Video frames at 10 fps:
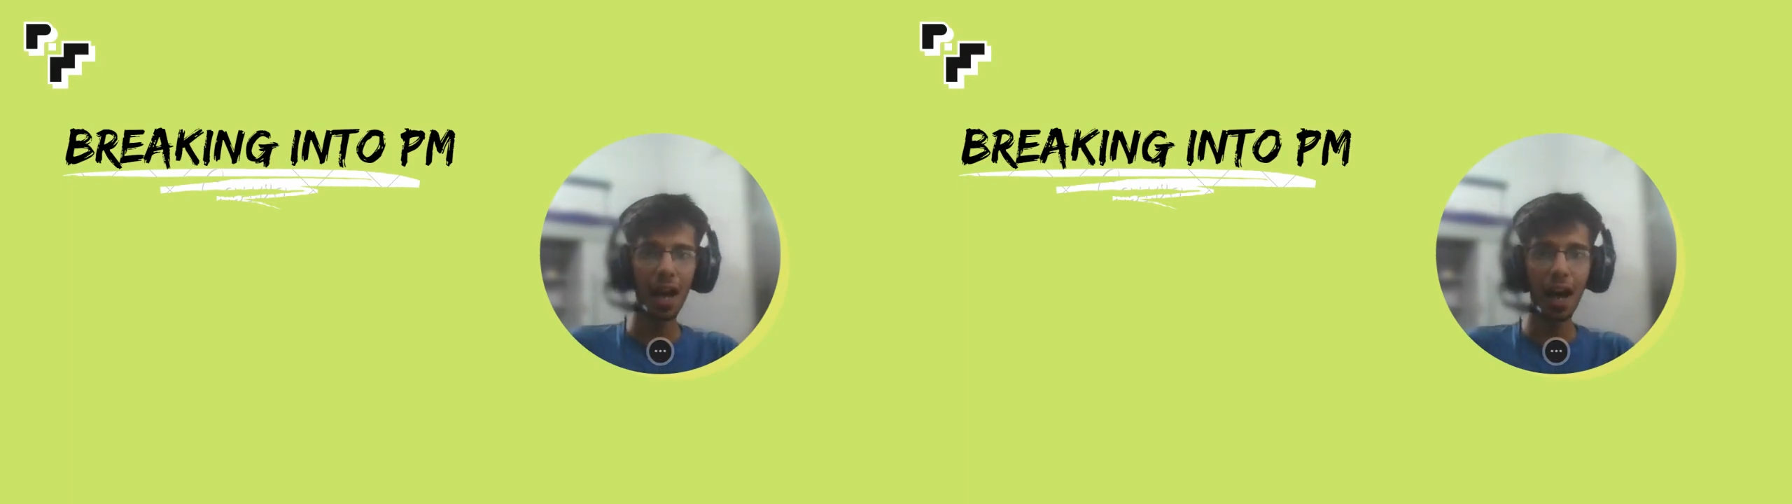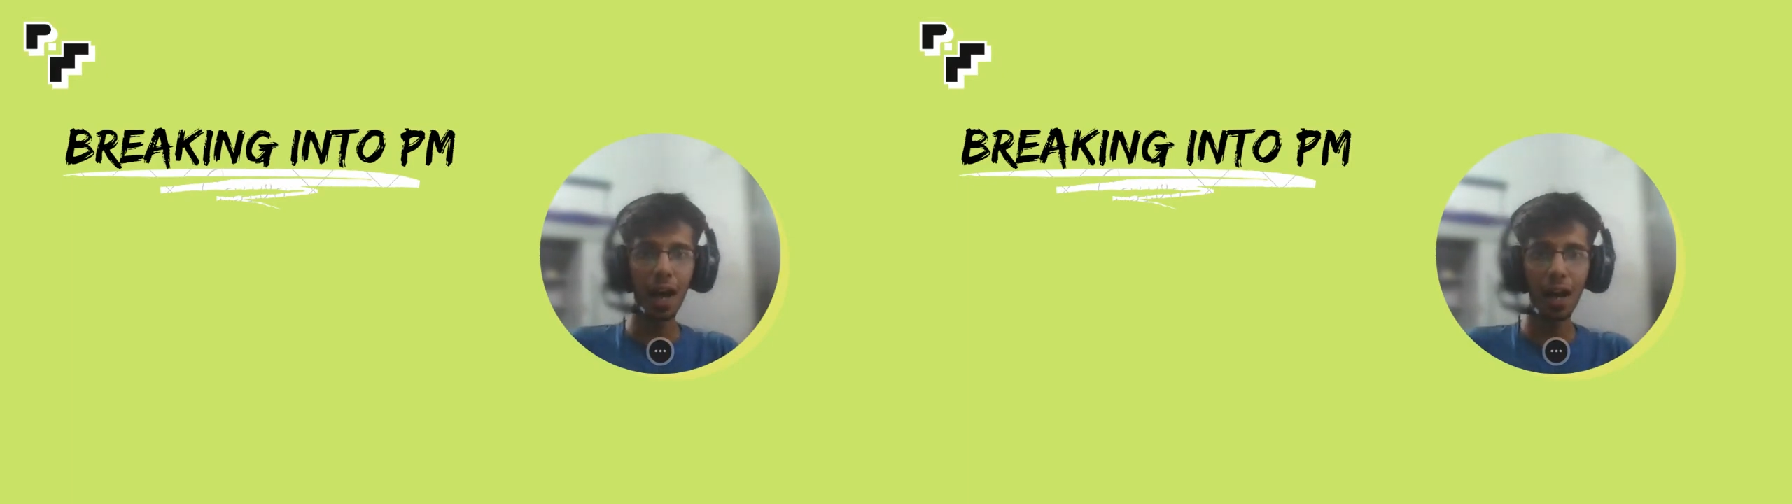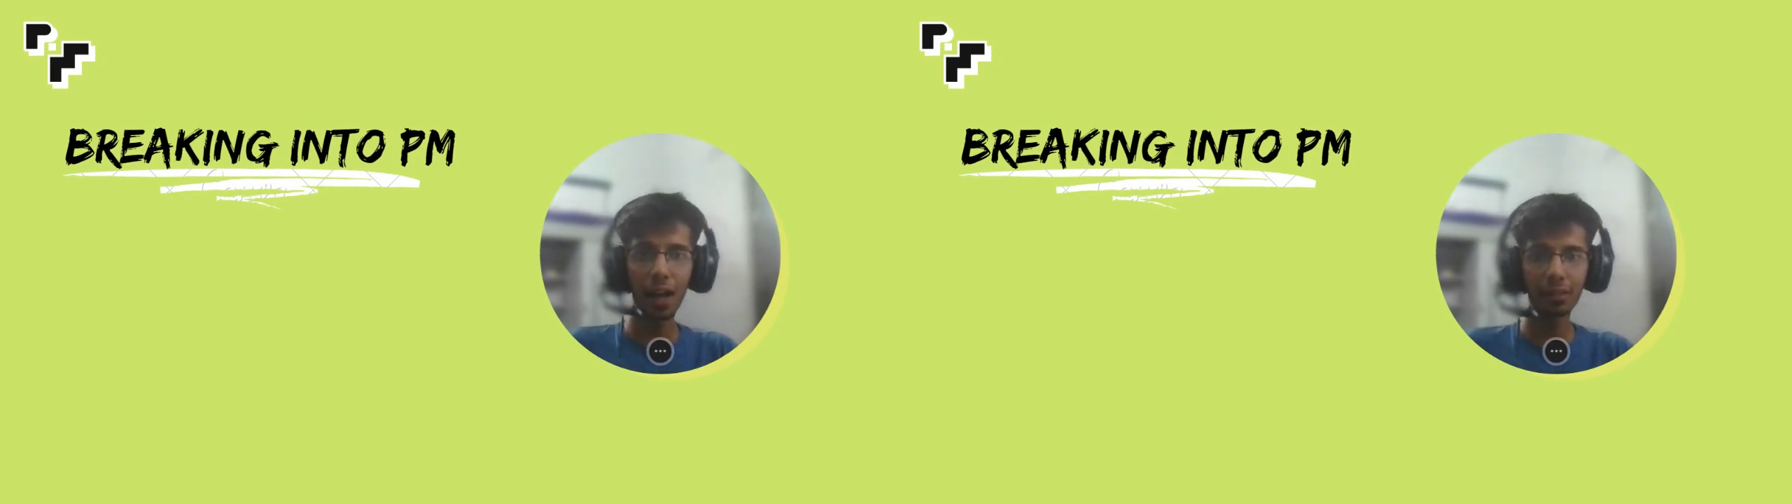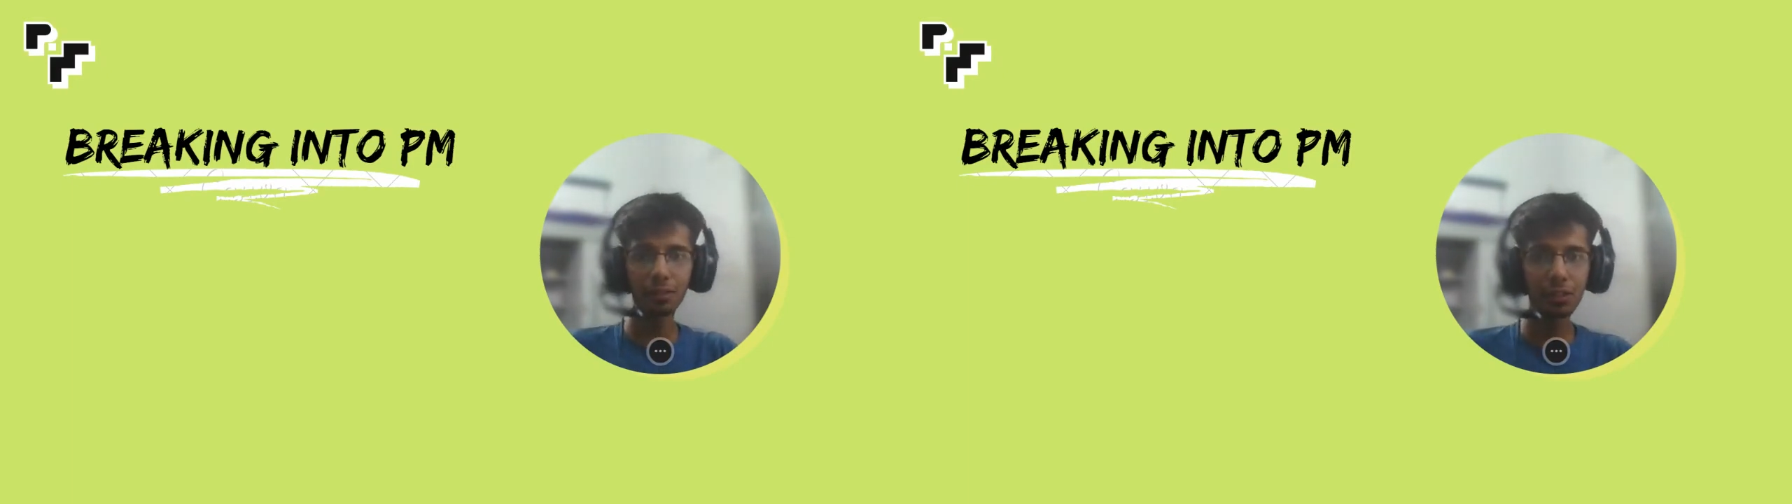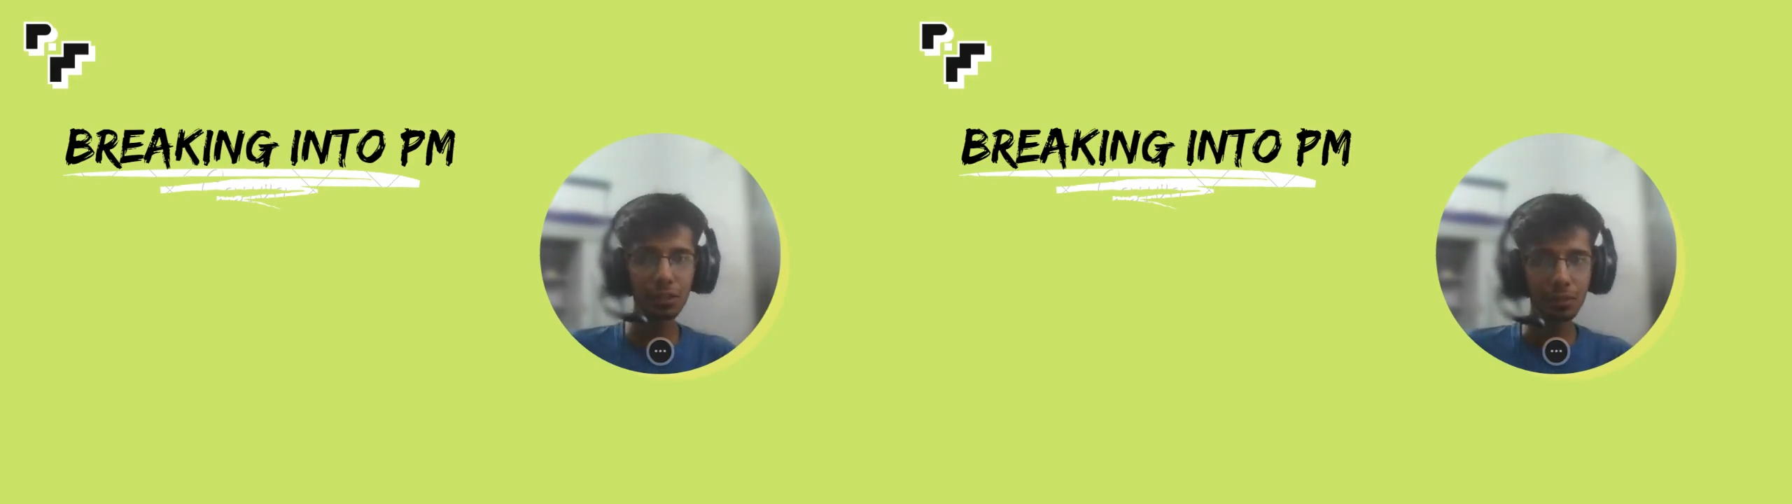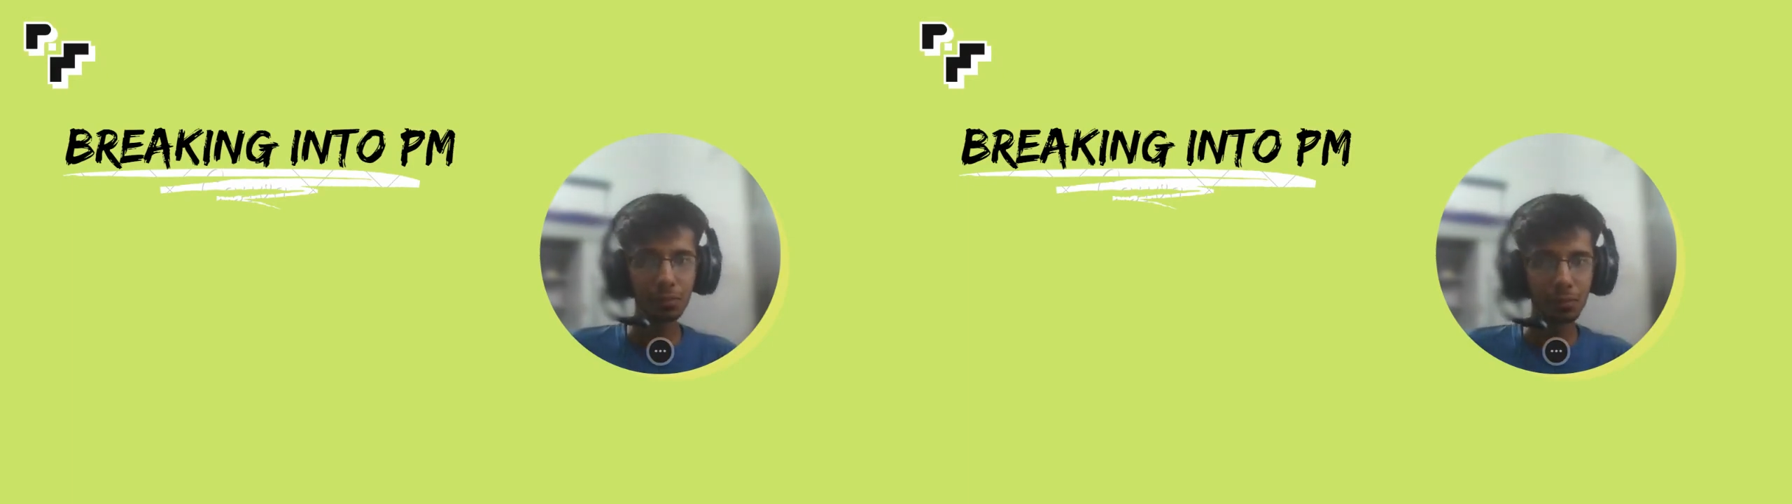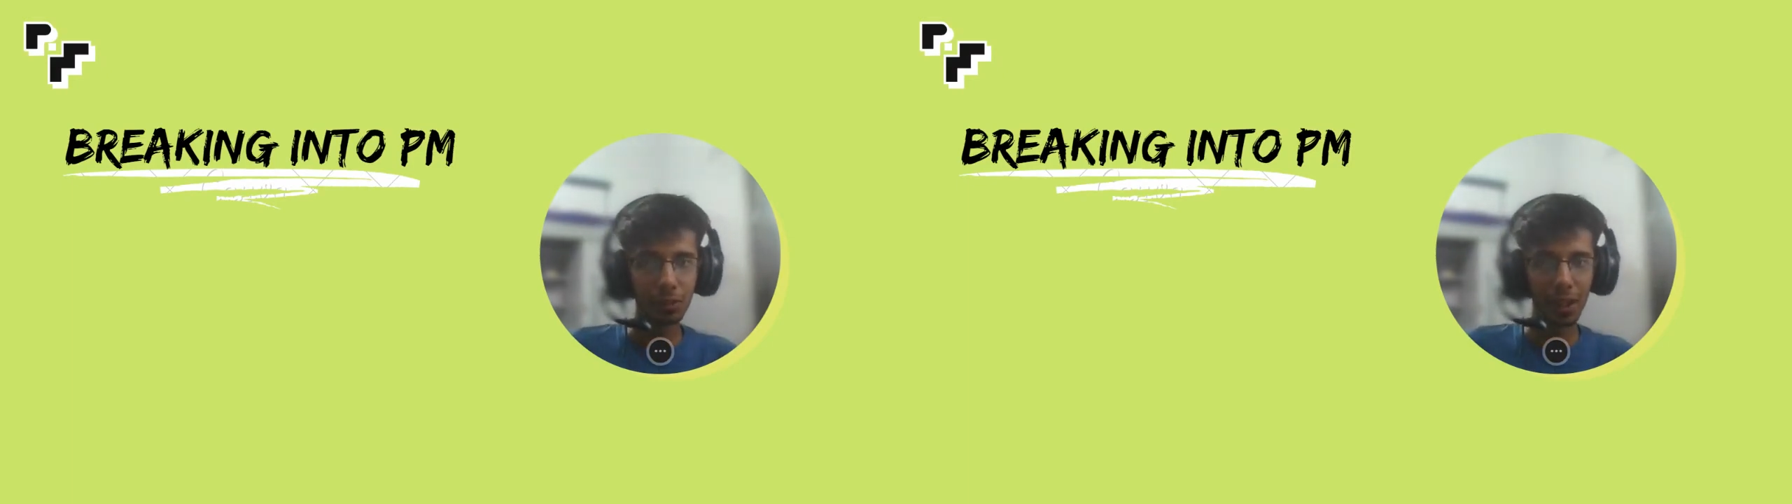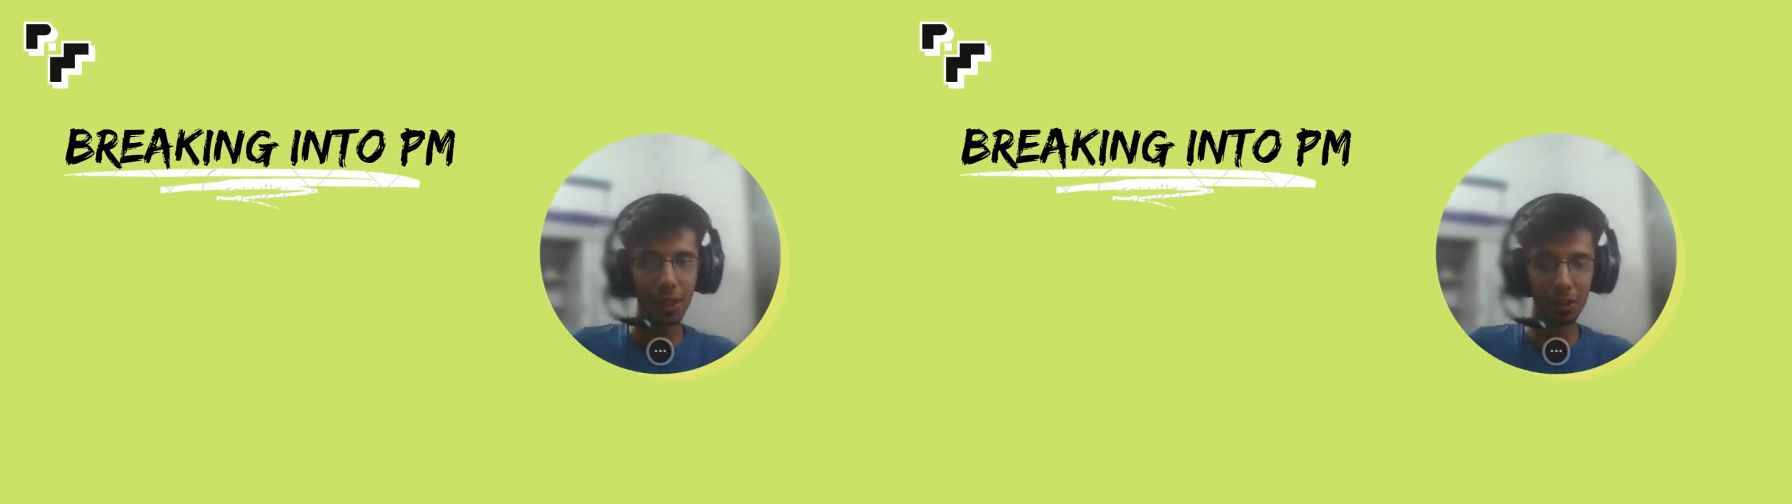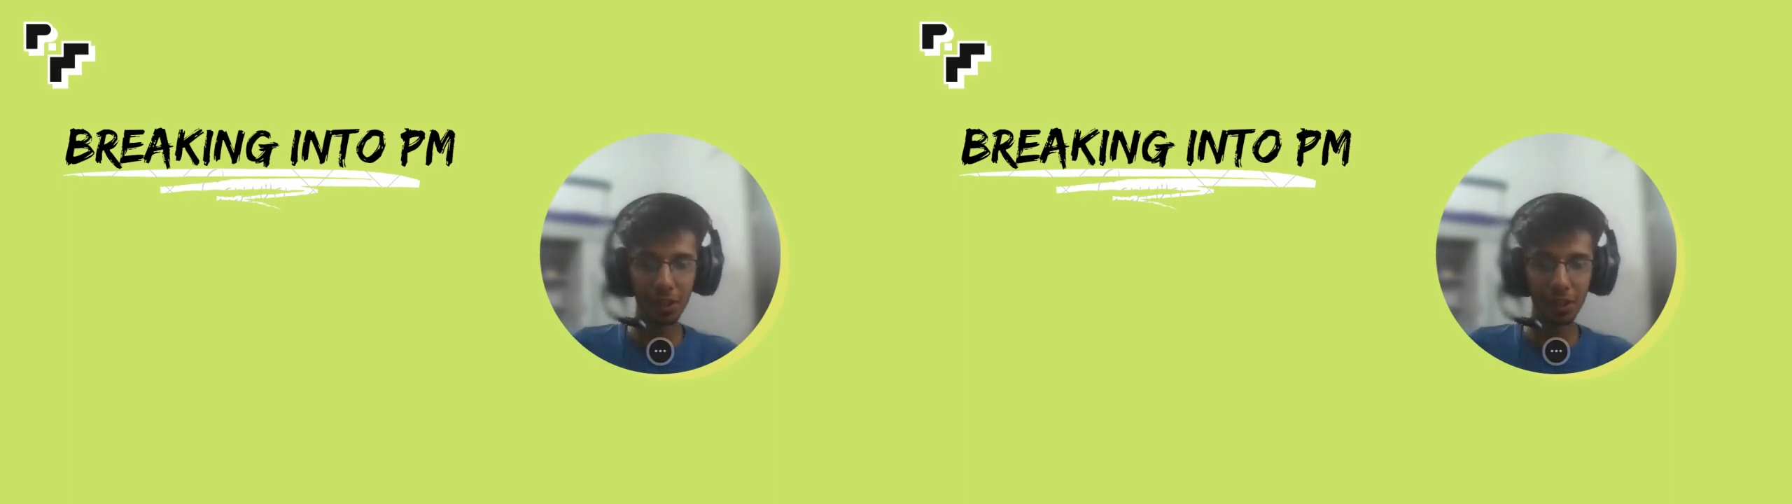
And in